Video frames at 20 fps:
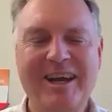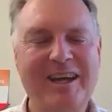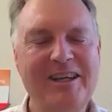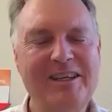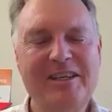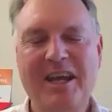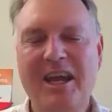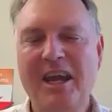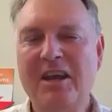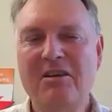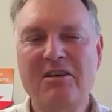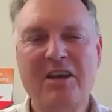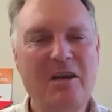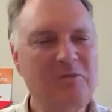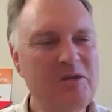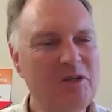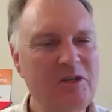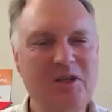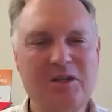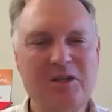tangrams
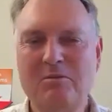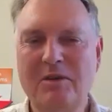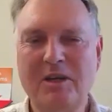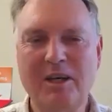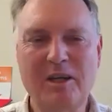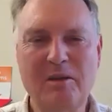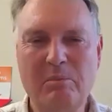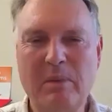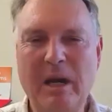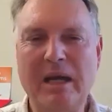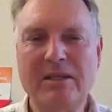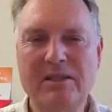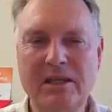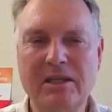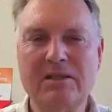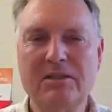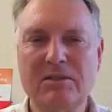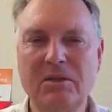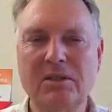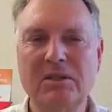are just really basic
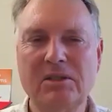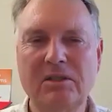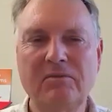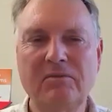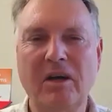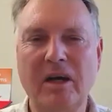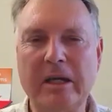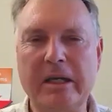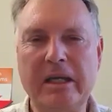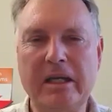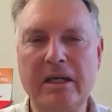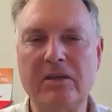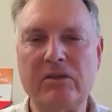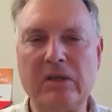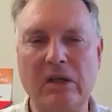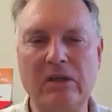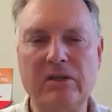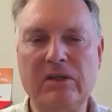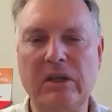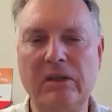sorts of ideas
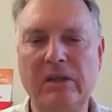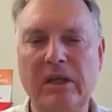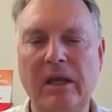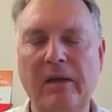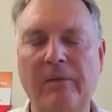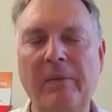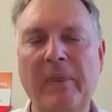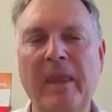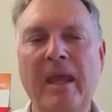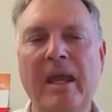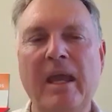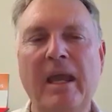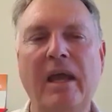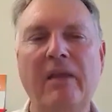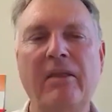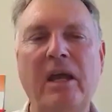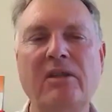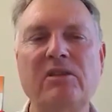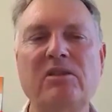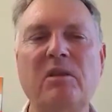that sit there. And
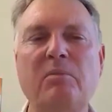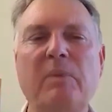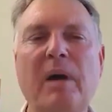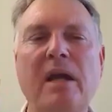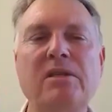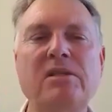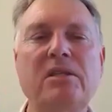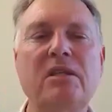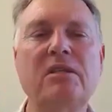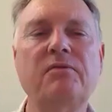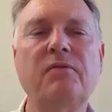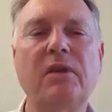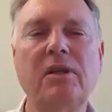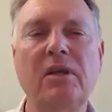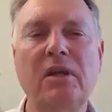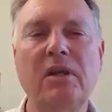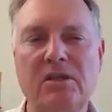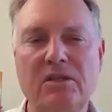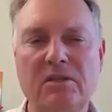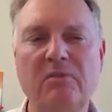that's the basis for
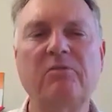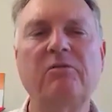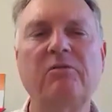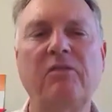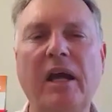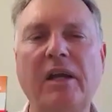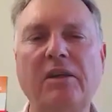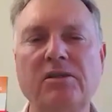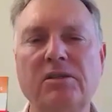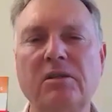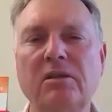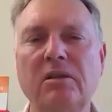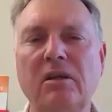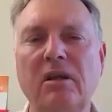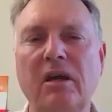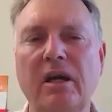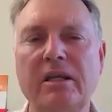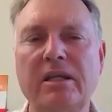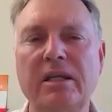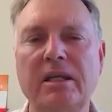learning some fractional
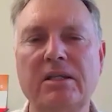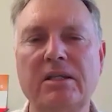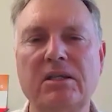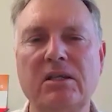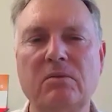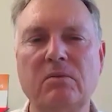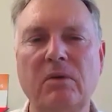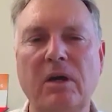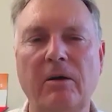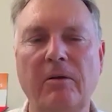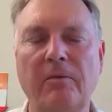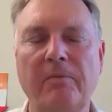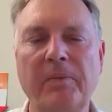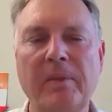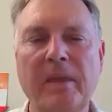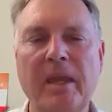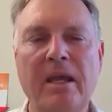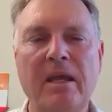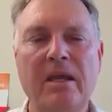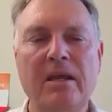ideas as well.
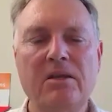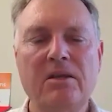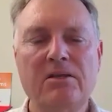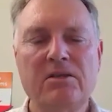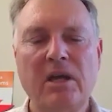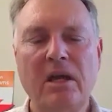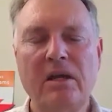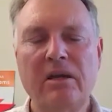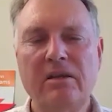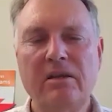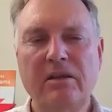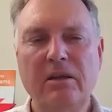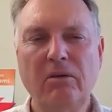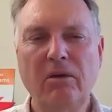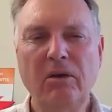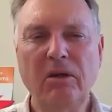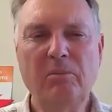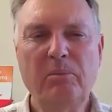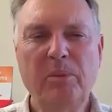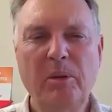So they're
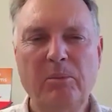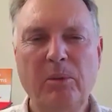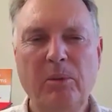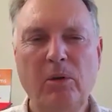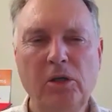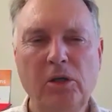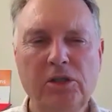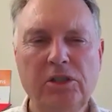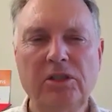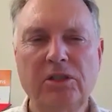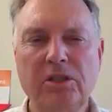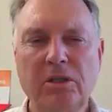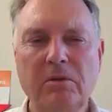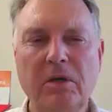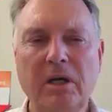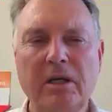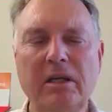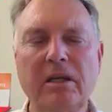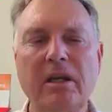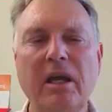all in proportion to
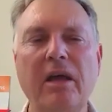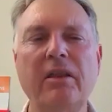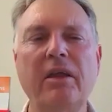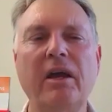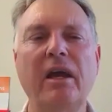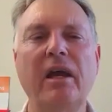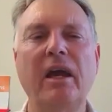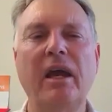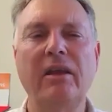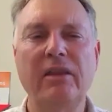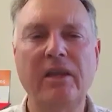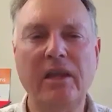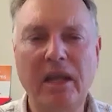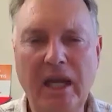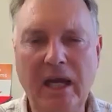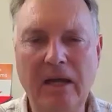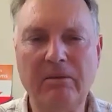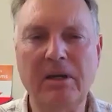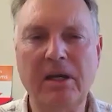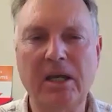one another, and the
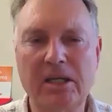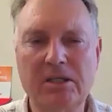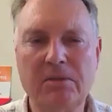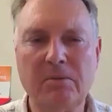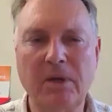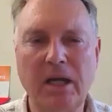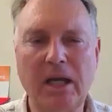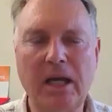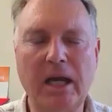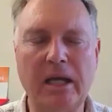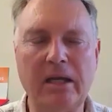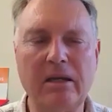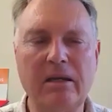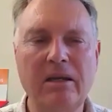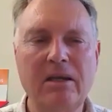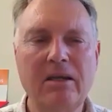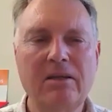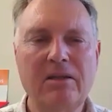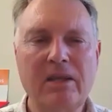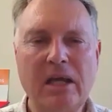areas relate.
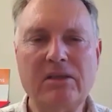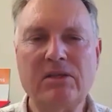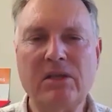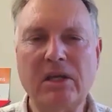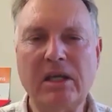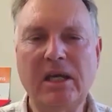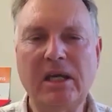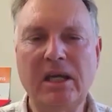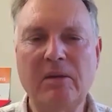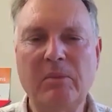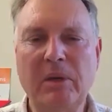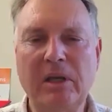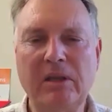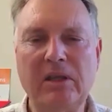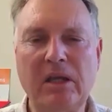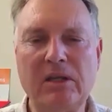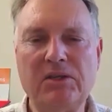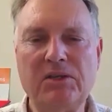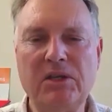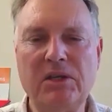That's the key bit
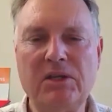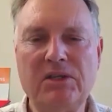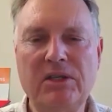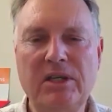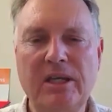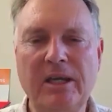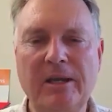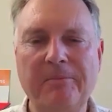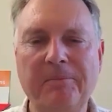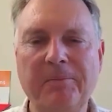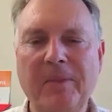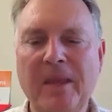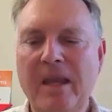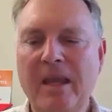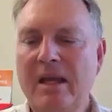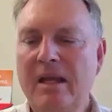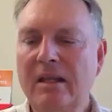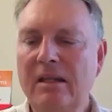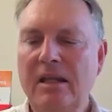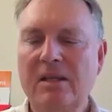that sits here.
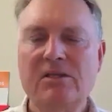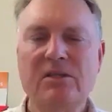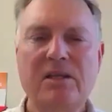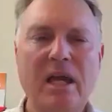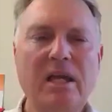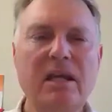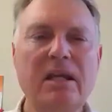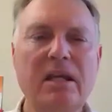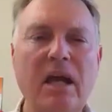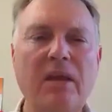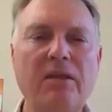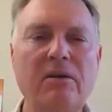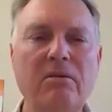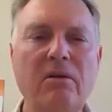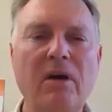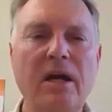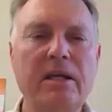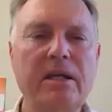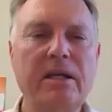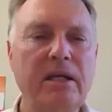Let's take another
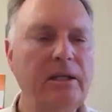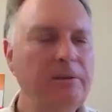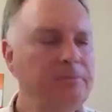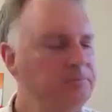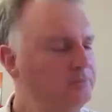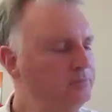idea,